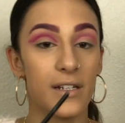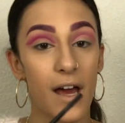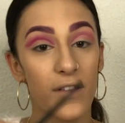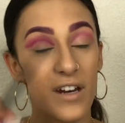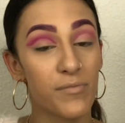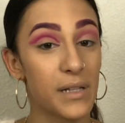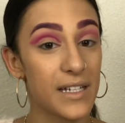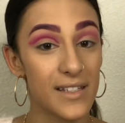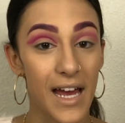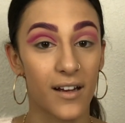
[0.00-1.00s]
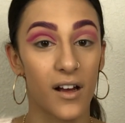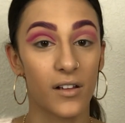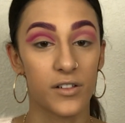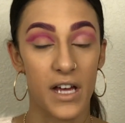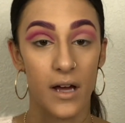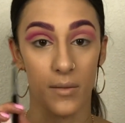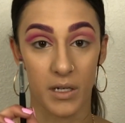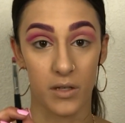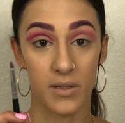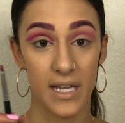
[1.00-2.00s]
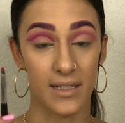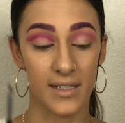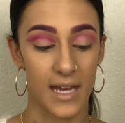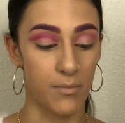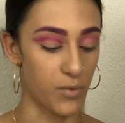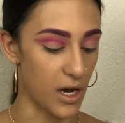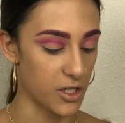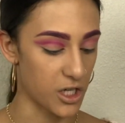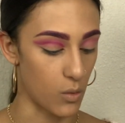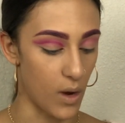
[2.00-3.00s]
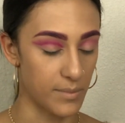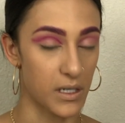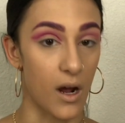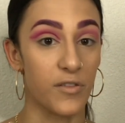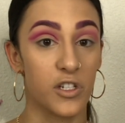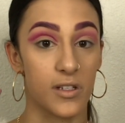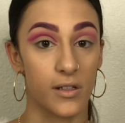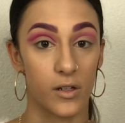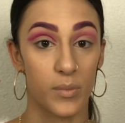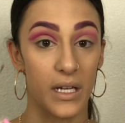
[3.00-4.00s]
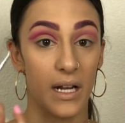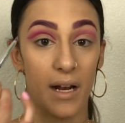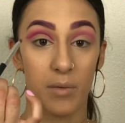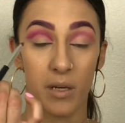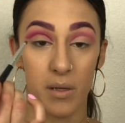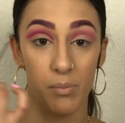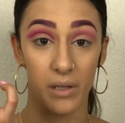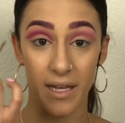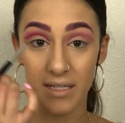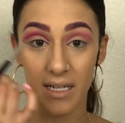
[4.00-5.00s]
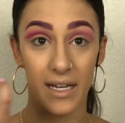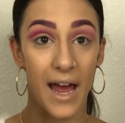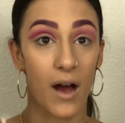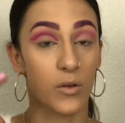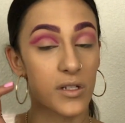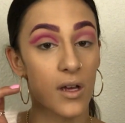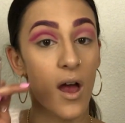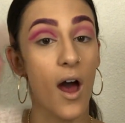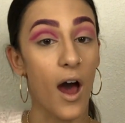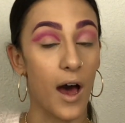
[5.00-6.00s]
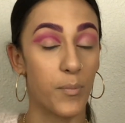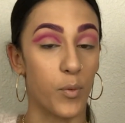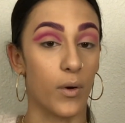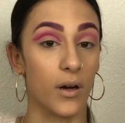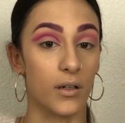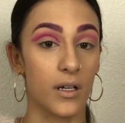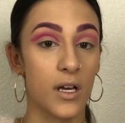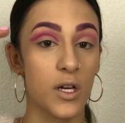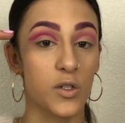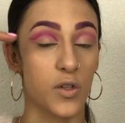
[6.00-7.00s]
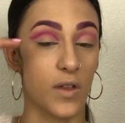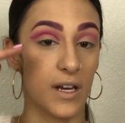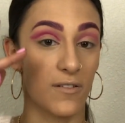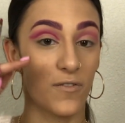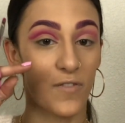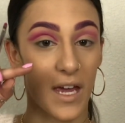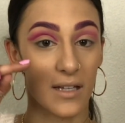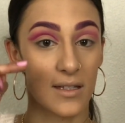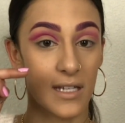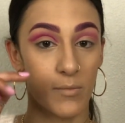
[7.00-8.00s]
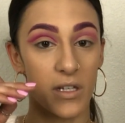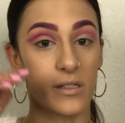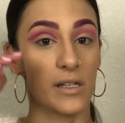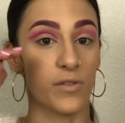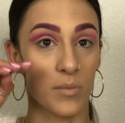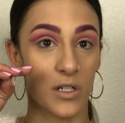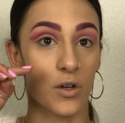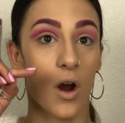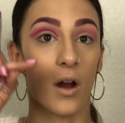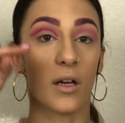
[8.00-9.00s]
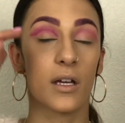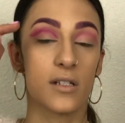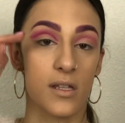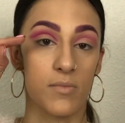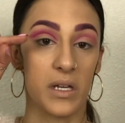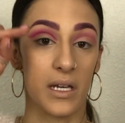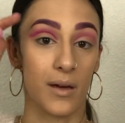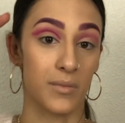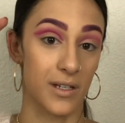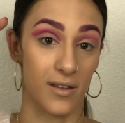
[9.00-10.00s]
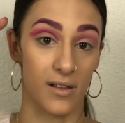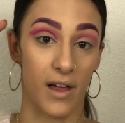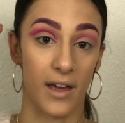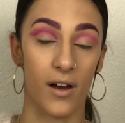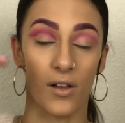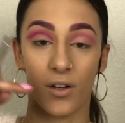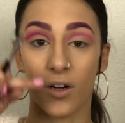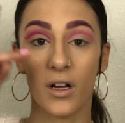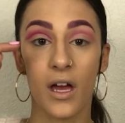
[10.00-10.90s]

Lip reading: Now that I've placed that color down, I'm going to use that same brush. I wiped it off just a little bit, and I'm going to be blending it out upward so that it fades seamlessly from the dark to the medium to the light color.